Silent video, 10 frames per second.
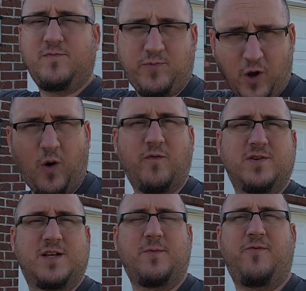go over
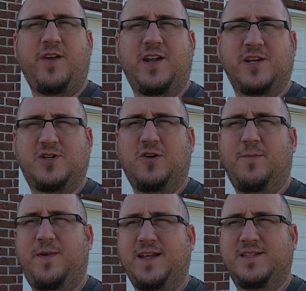some of the
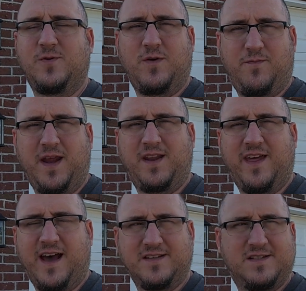additional updates that we've made to
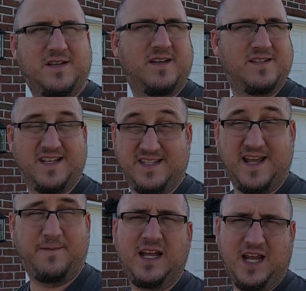the house since
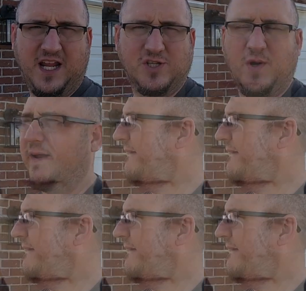then. Enjoy.